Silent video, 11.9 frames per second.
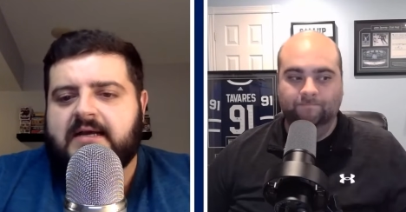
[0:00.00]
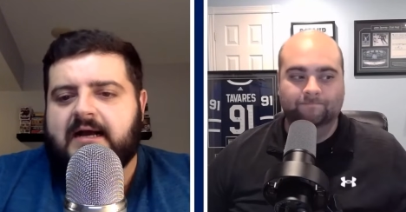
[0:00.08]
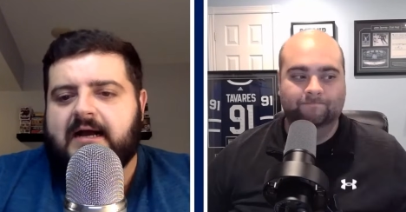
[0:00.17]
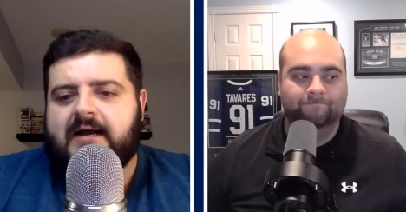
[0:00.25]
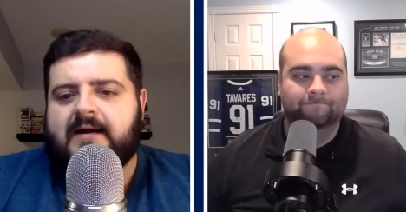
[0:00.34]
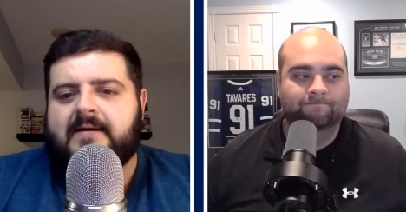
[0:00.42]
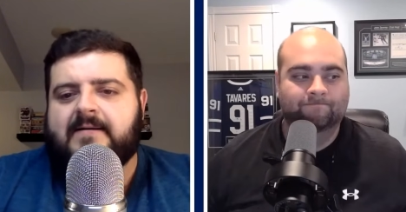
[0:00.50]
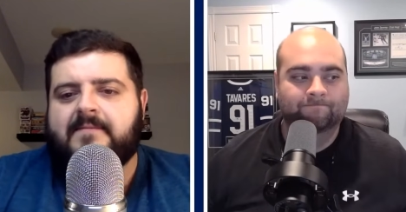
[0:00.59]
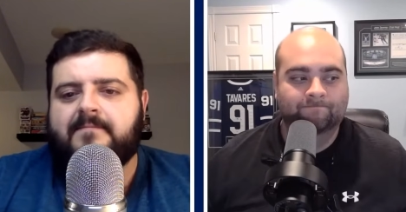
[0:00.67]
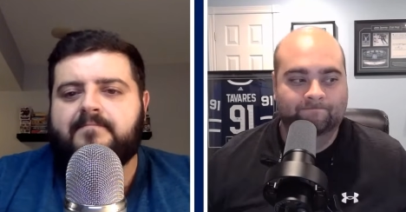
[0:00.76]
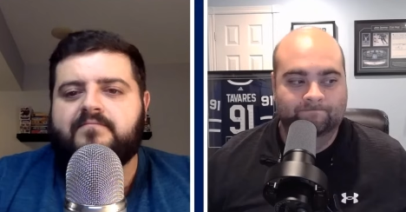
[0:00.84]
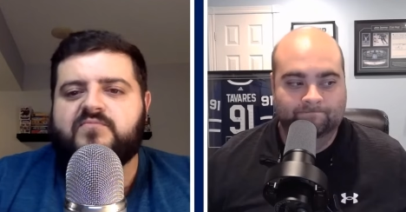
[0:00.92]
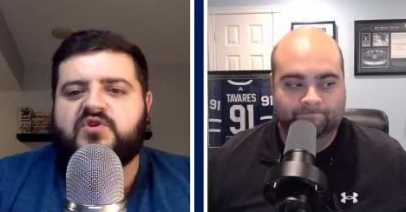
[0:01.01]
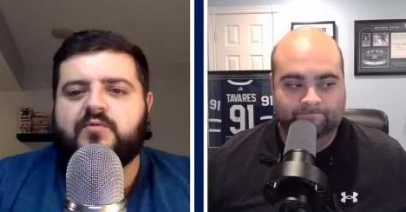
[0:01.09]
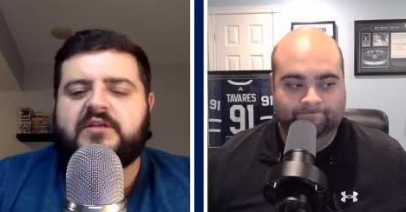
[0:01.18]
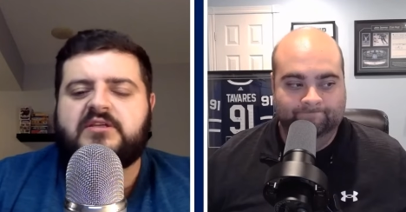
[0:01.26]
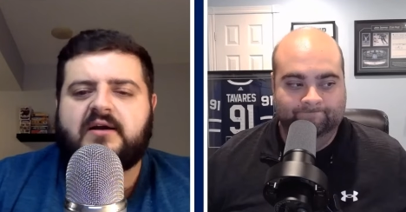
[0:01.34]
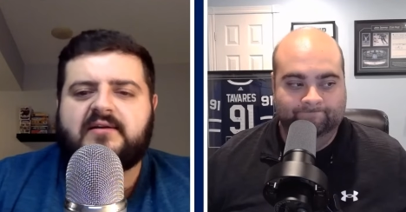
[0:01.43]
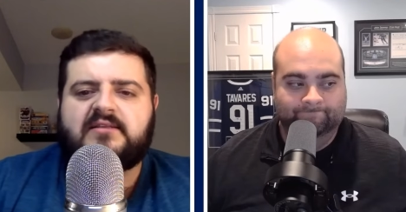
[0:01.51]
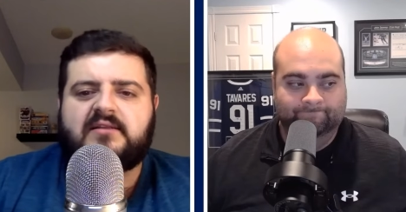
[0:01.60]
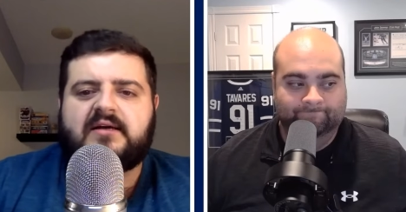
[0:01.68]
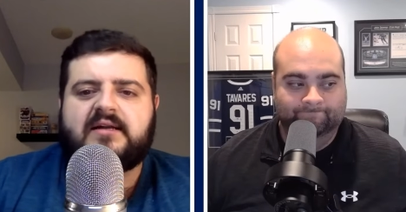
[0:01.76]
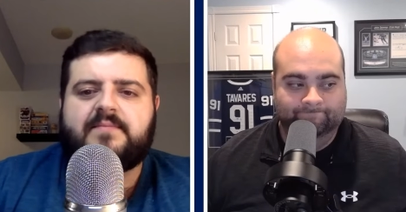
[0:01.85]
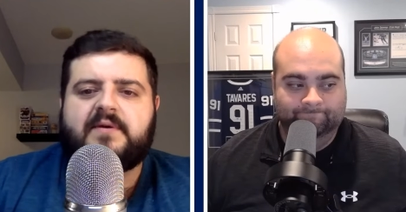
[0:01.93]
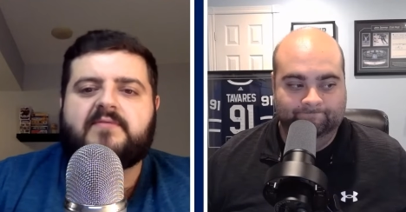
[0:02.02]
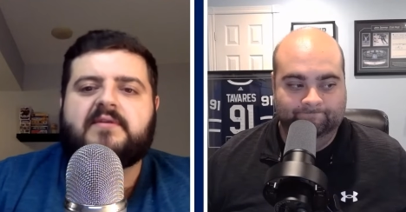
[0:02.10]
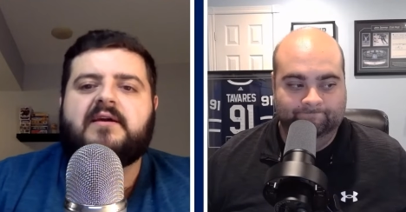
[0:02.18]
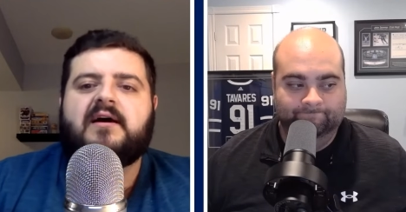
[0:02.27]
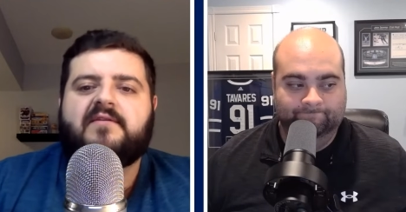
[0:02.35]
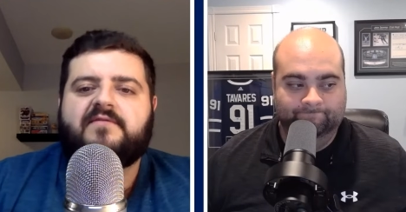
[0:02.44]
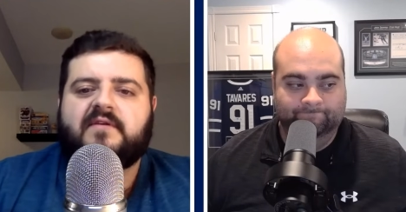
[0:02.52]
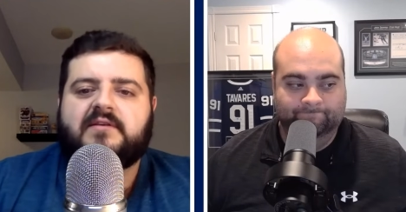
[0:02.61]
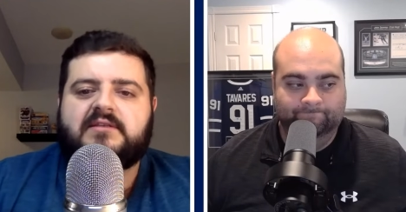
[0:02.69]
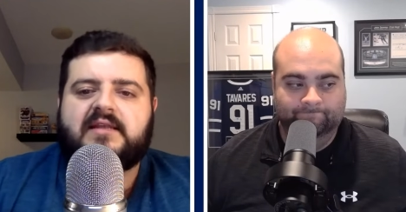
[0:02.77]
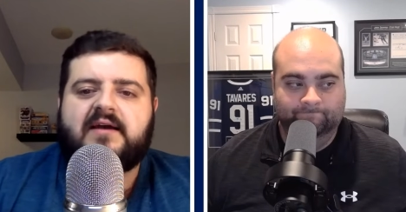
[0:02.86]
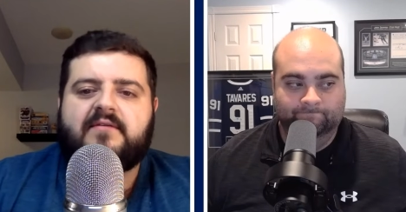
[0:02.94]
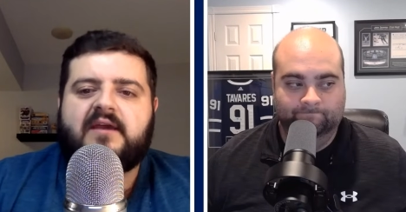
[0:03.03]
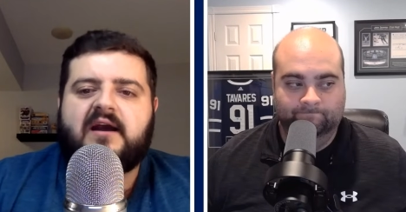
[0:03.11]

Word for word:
Speaker 1: Um, so we talked a lot about the offense and how the